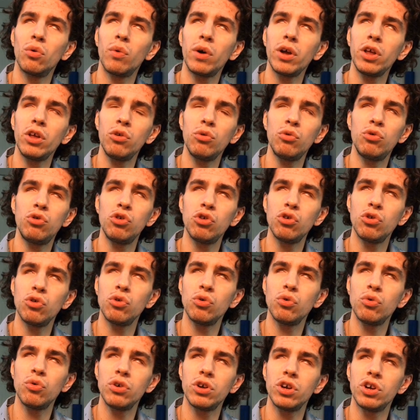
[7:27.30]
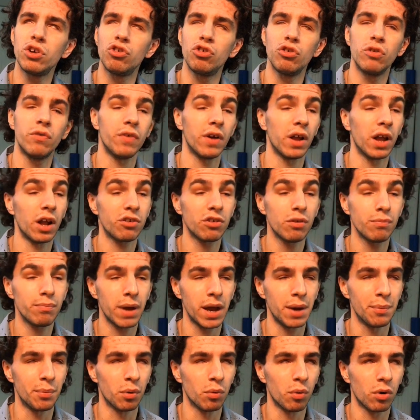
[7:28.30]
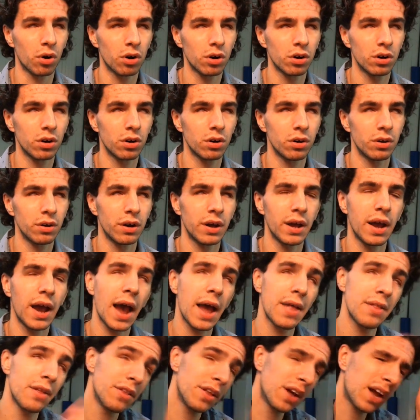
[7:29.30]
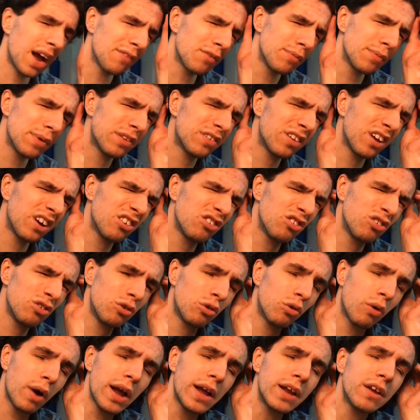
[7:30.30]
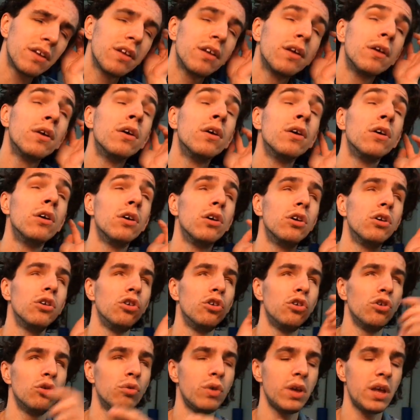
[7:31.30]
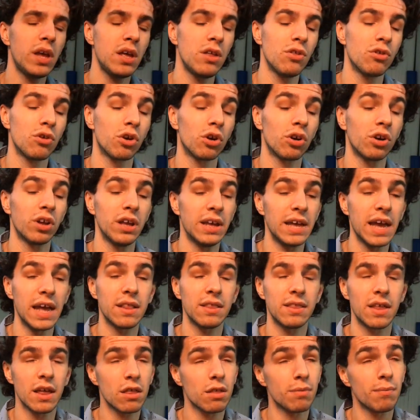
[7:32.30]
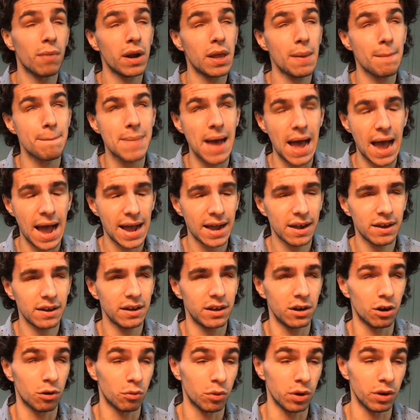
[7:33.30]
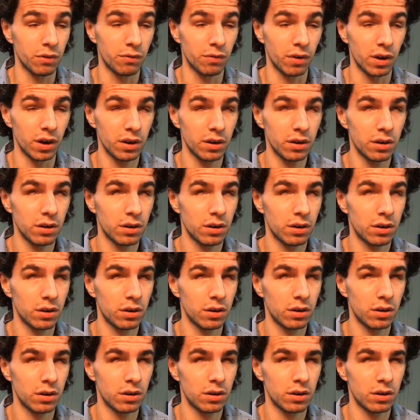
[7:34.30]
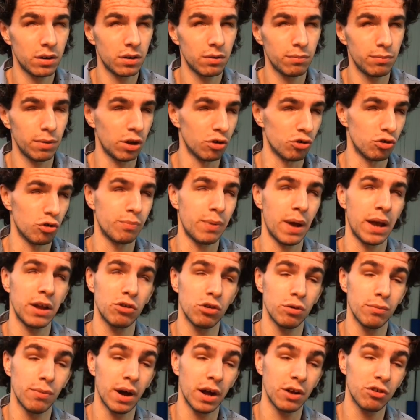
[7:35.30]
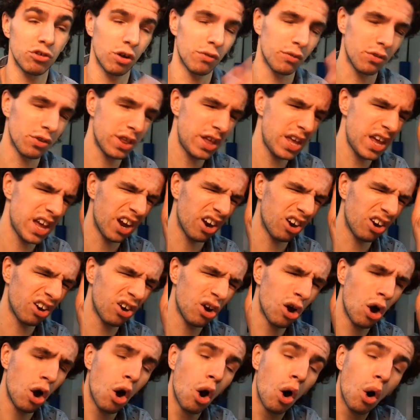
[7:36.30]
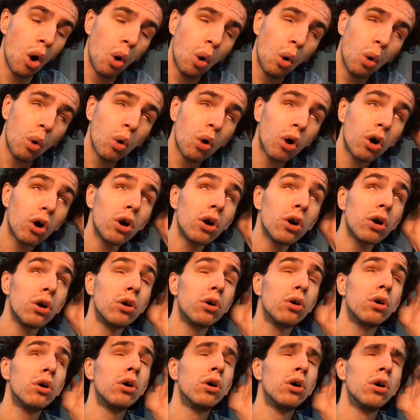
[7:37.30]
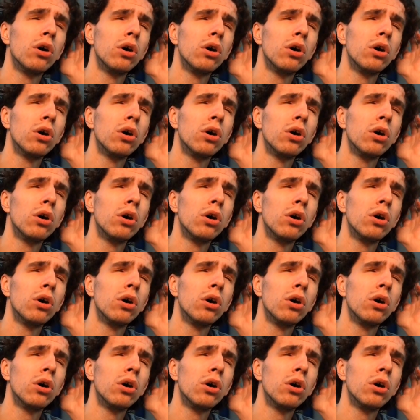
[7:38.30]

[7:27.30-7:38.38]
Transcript: what you do is you fill out some paperwork and then the government tells you, "Great, you either get this money back in a refund because you pay too much over the year, or